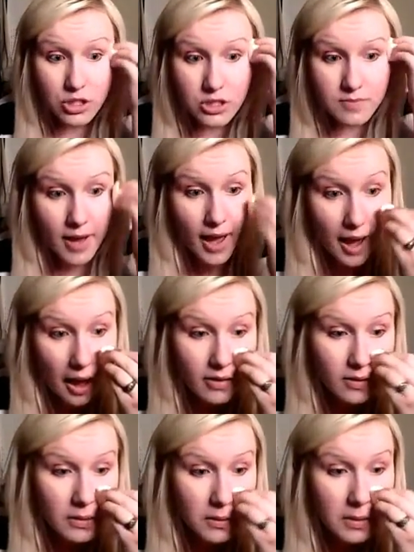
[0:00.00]
Just
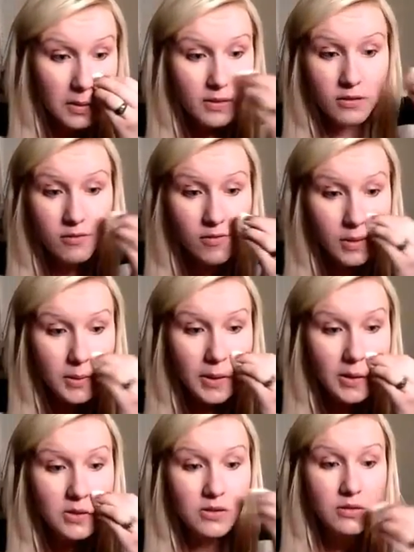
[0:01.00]
pat the
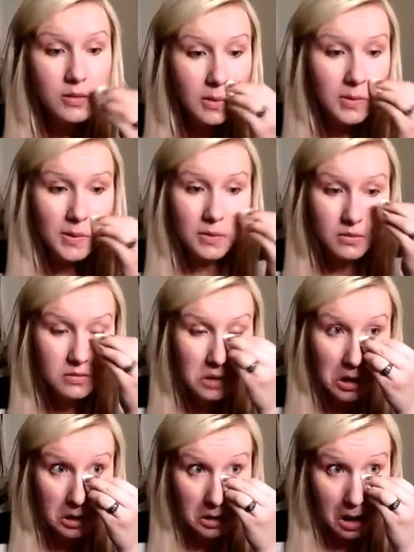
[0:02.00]
foundation into the
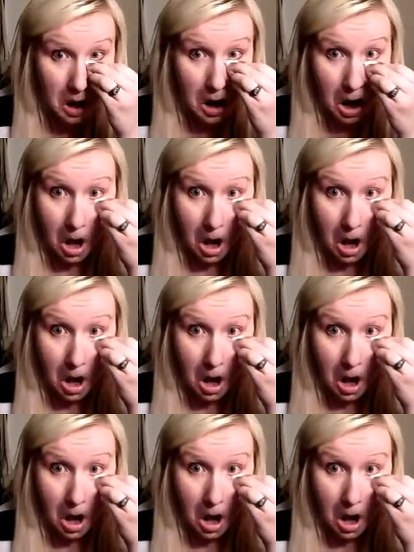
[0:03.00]
skin